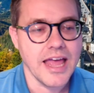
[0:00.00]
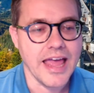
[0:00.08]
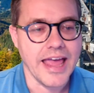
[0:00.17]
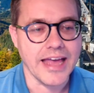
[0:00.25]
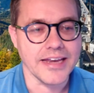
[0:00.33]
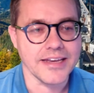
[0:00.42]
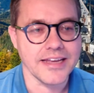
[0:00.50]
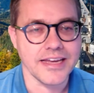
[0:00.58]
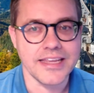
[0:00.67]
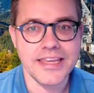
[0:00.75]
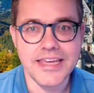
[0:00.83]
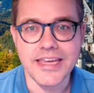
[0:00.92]
And uh,
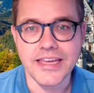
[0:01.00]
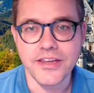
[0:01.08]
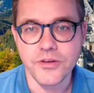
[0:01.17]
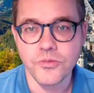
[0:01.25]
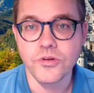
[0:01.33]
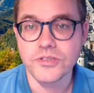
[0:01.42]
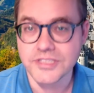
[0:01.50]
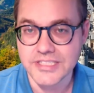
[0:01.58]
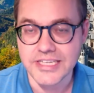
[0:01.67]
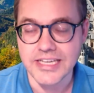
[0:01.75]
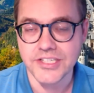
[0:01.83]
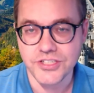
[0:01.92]
he, you will
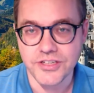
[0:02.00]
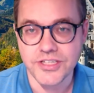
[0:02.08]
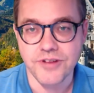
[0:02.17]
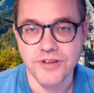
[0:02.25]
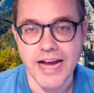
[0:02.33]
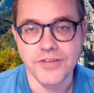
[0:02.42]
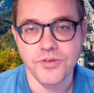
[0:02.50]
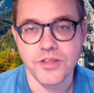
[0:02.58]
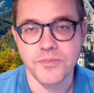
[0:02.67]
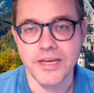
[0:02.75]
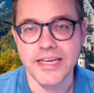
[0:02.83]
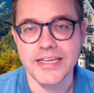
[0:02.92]
see as you interact
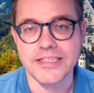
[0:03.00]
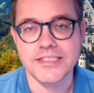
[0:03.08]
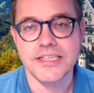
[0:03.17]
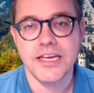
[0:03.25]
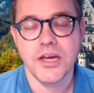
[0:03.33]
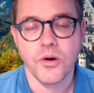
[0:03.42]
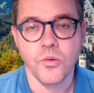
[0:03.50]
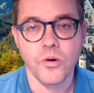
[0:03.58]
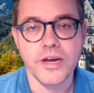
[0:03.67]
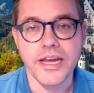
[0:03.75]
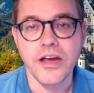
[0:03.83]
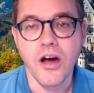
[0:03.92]
with me, is
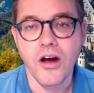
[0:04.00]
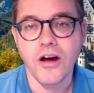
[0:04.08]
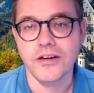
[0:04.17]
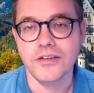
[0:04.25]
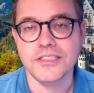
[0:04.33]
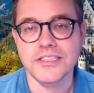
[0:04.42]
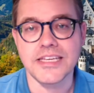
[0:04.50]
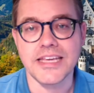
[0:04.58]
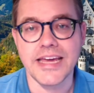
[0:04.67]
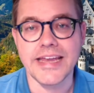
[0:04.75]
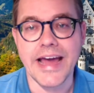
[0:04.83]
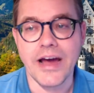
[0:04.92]
working hard to
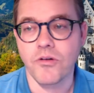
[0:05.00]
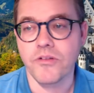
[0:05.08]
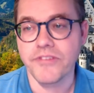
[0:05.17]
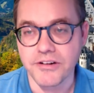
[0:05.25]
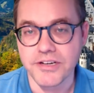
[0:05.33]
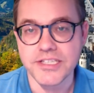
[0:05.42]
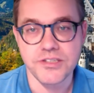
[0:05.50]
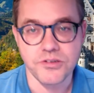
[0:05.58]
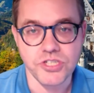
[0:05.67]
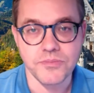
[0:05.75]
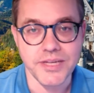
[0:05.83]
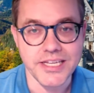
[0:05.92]
get our various
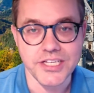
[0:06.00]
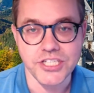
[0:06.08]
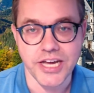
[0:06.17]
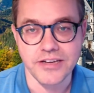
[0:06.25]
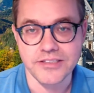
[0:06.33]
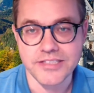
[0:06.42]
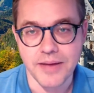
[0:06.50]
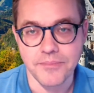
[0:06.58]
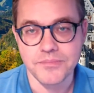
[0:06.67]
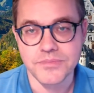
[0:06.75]
social media channels up.